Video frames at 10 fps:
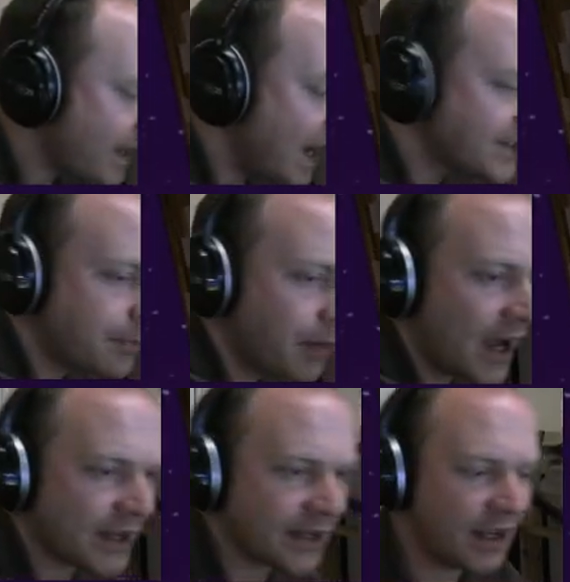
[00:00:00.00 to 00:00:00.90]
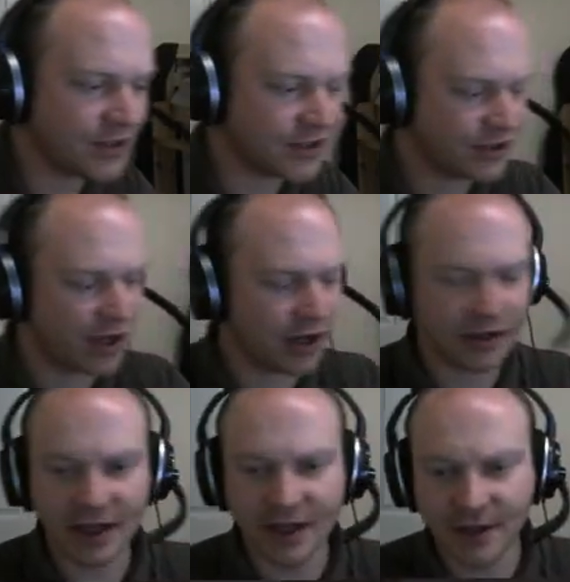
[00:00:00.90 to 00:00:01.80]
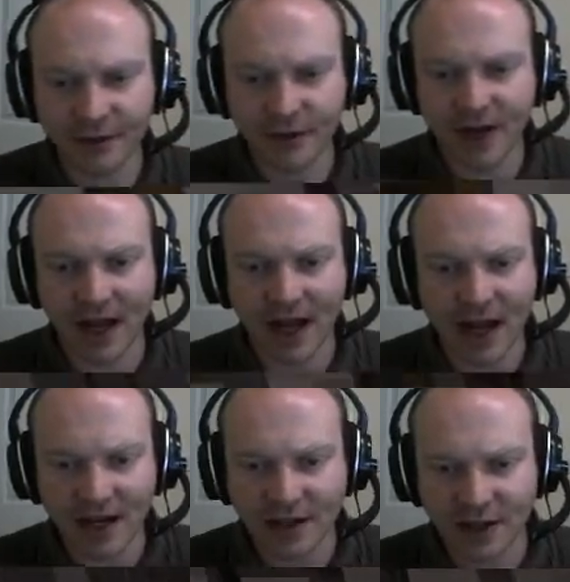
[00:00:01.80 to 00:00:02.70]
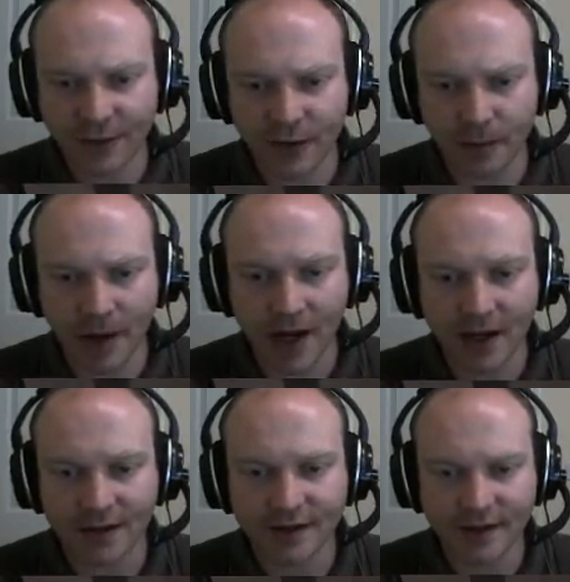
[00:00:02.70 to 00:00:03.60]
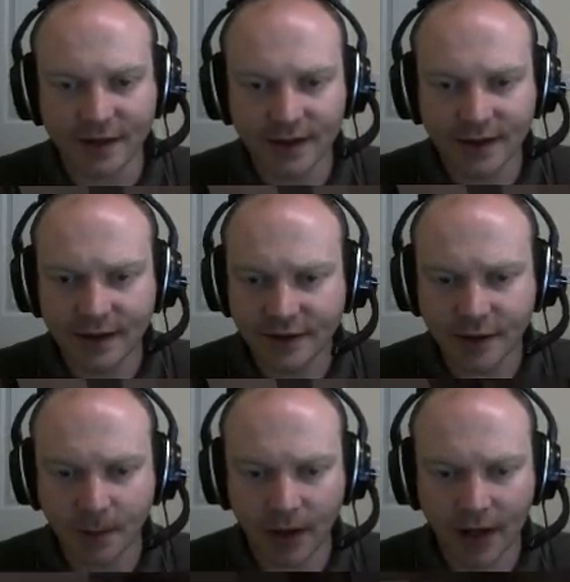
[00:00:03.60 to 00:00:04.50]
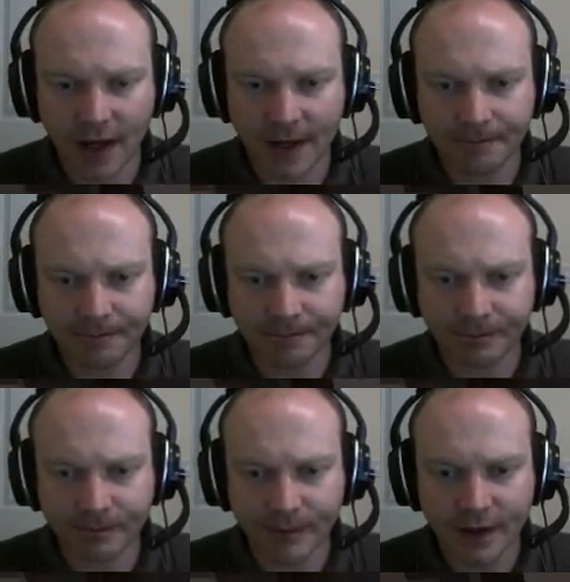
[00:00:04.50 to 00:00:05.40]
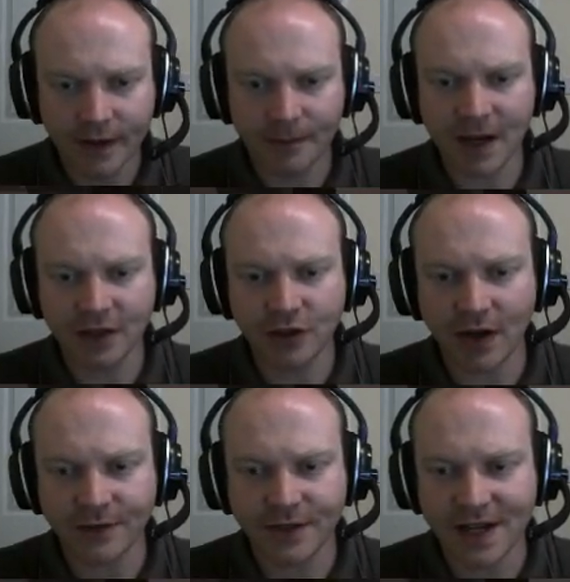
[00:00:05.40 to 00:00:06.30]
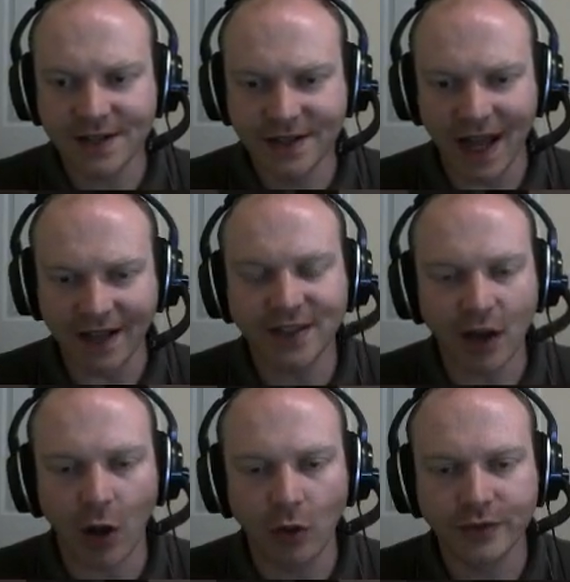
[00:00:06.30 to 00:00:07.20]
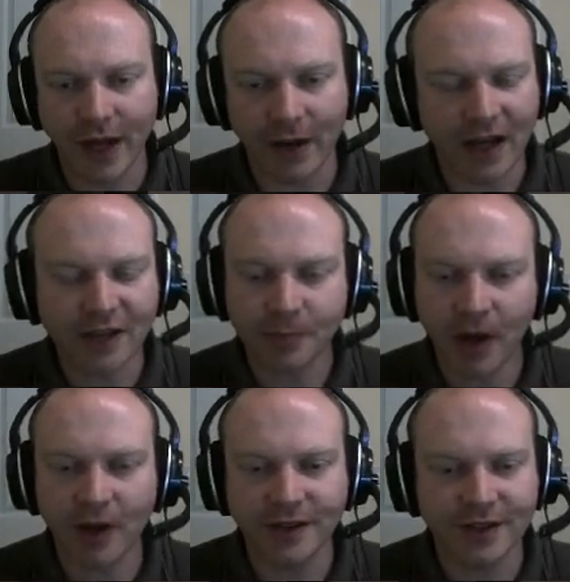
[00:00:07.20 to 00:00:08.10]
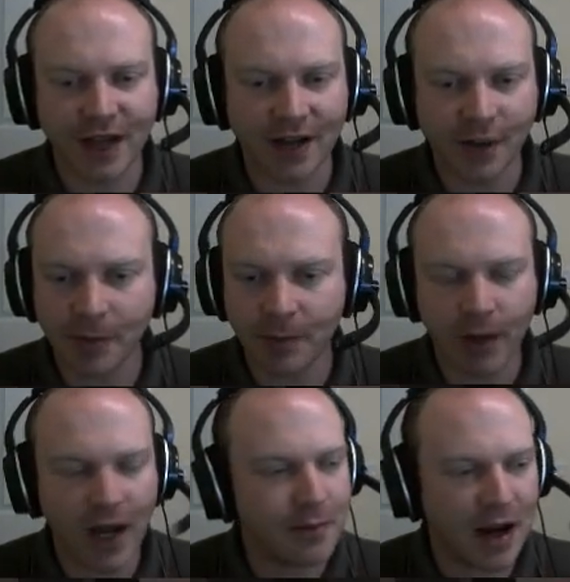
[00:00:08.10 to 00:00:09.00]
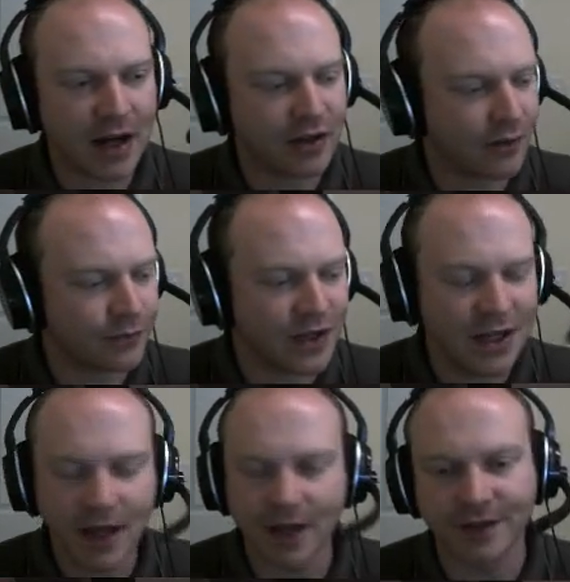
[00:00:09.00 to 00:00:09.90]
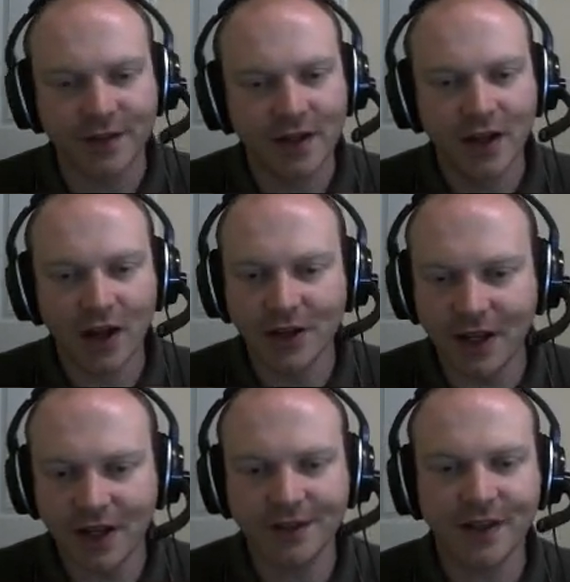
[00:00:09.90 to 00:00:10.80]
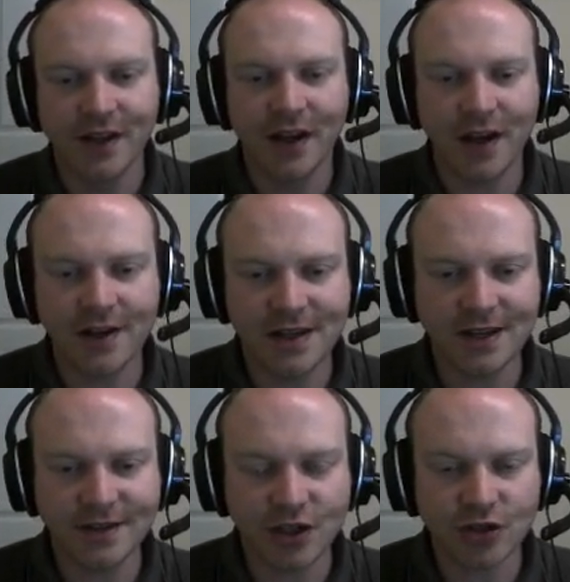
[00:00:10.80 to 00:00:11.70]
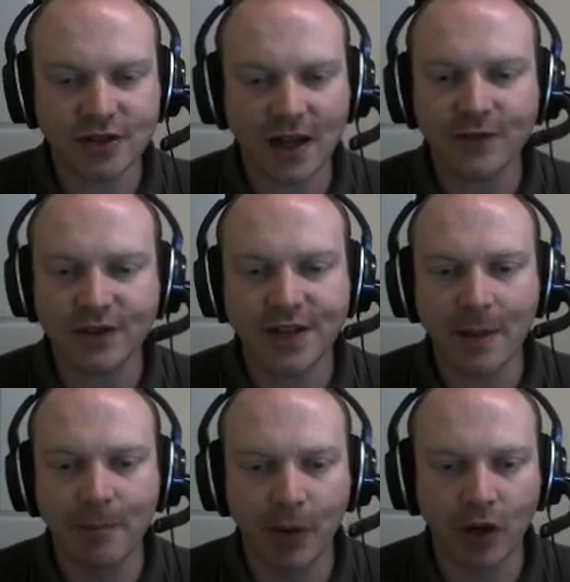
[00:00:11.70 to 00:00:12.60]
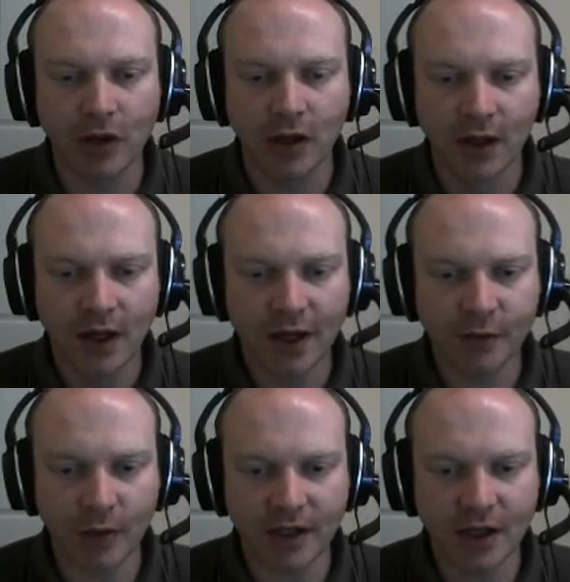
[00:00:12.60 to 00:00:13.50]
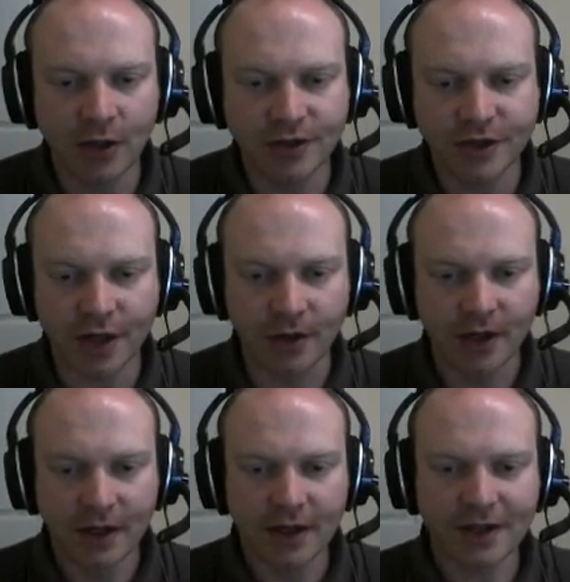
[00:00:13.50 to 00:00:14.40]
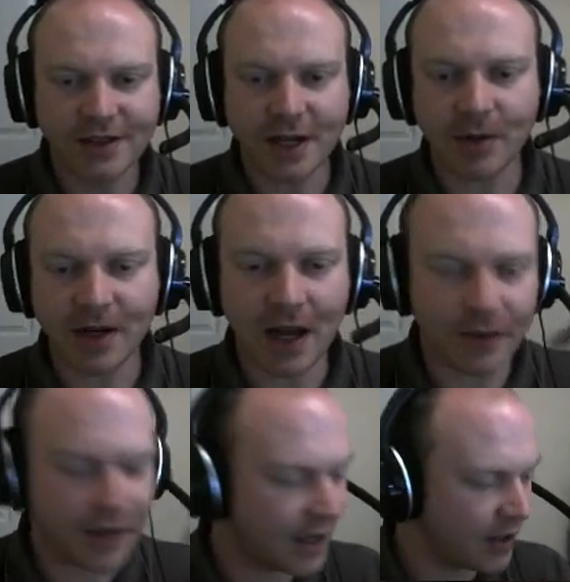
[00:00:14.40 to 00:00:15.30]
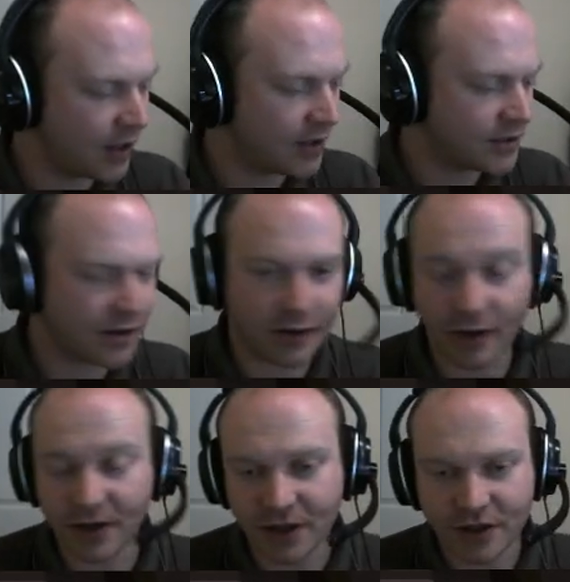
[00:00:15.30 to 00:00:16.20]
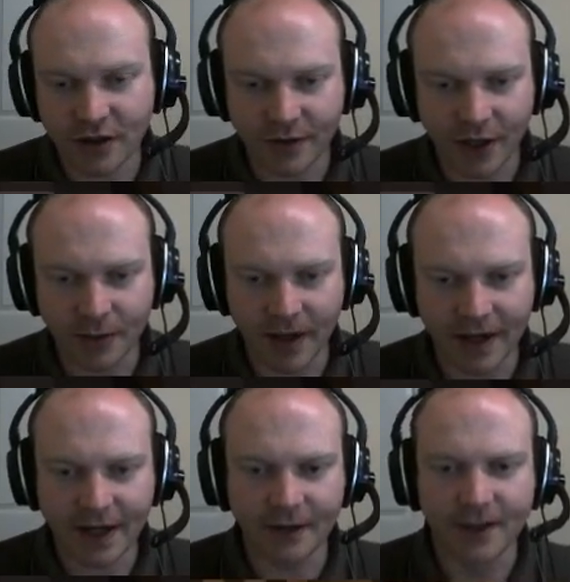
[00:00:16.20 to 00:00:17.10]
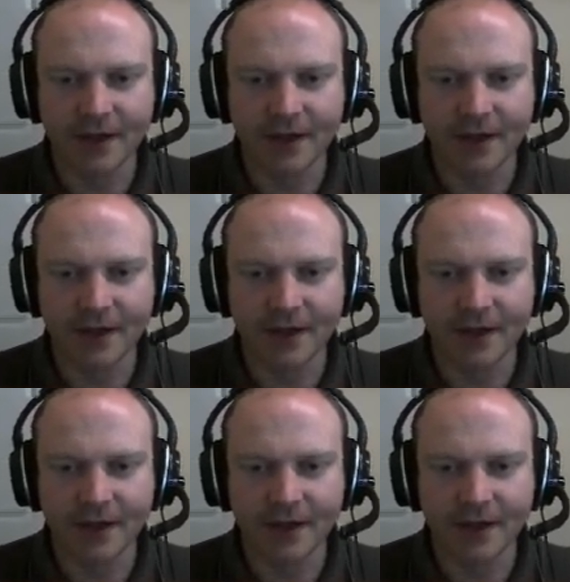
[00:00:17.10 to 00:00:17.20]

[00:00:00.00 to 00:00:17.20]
As a pack, it's certainly different. I like different packs to play. Minecraft is getting old now. Let's be honest, guys. I've been playing Minecraft for years and years and years. It doesn't have the same pull as what it used to. Has anybody out there heard, oh, you should have heard by now,